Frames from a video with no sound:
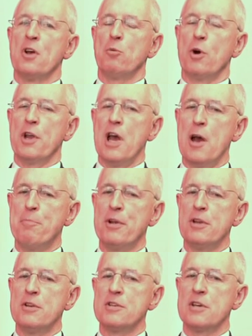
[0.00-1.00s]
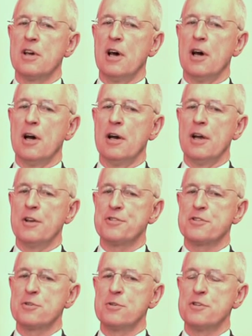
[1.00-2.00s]
What happened as
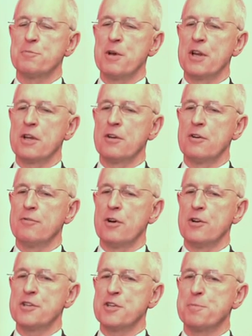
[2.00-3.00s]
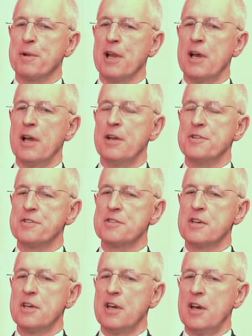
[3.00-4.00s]
soon as Medicare Advantage
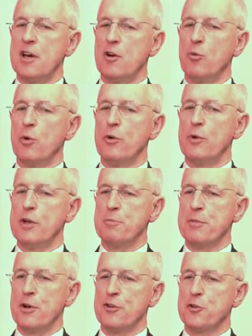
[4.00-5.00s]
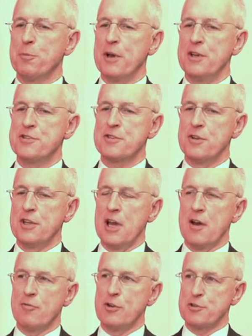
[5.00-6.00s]
plans were reimbursed based on the
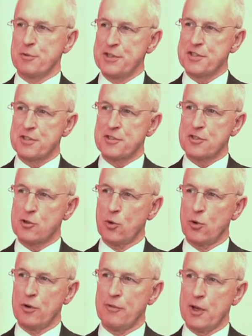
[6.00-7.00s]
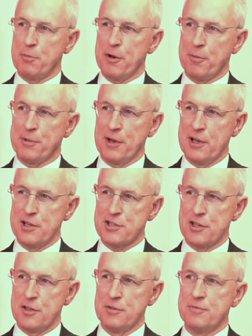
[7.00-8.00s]
average risk score of their
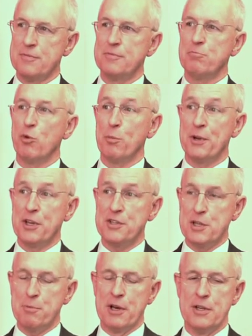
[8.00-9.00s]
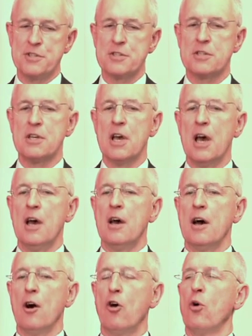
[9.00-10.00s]
population, morbidity-based,
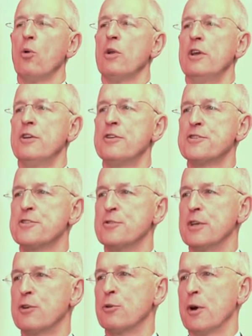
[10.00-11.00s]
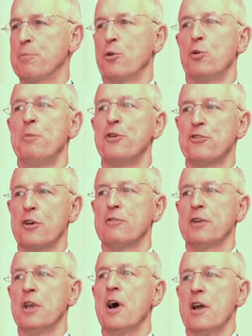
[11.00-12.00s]
a whole industry grew up almost
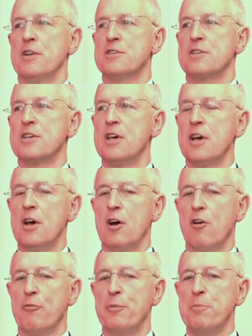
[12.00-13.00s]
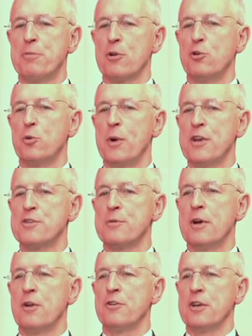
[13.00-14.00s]
overnight of people who went
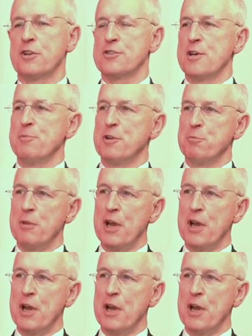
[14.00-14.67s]
around and examined